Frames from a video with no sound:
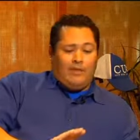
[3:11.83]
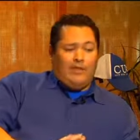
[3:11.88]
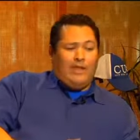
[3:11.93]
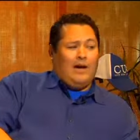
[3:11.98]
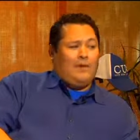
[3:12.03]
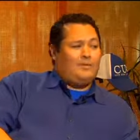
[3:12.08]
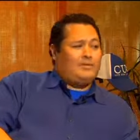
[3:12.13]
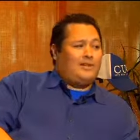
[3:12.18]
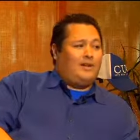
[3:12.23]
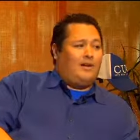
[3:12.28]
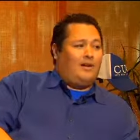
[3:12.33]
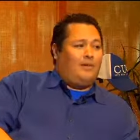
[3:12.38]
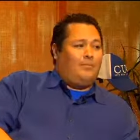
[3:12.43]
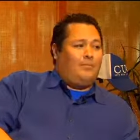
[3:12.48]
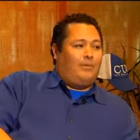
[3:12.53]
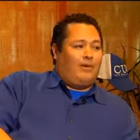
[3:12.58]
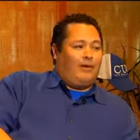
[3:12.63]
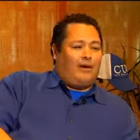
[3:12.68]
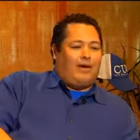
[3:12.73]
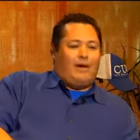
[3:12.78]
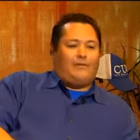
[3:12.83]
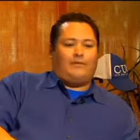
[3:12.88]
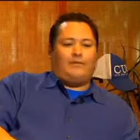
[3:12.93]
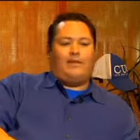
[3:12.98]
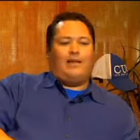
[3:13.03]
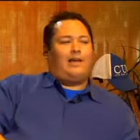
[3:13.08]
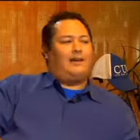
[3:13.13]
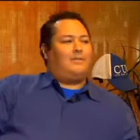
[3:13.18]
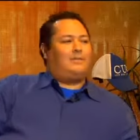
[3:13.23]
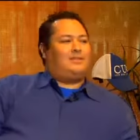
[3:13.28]
That was the hard part. After
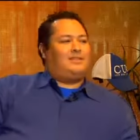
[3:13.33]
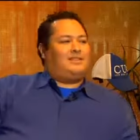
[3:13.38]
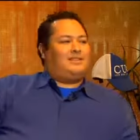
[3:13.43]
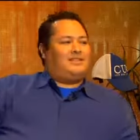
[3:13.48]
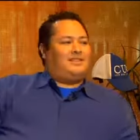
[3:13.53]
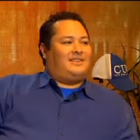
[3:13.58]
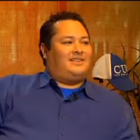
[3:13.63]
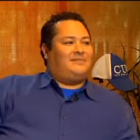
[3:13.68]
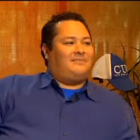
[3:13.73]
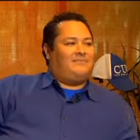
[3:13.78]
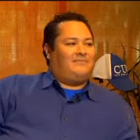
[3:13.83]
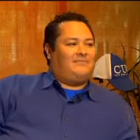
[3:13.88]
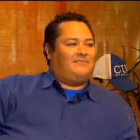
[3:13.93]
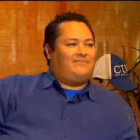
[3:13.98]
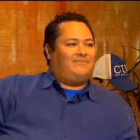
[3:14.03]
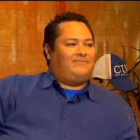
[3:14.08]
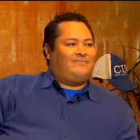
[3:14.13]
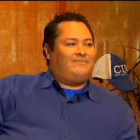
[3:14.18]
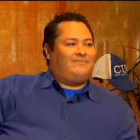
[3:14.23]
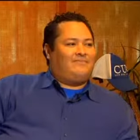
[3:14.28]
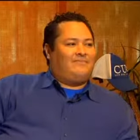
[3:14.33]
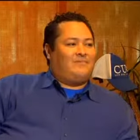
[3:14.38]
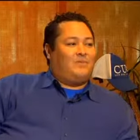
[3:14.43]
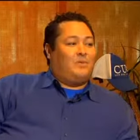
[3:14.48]
that, it was easy. Yeah.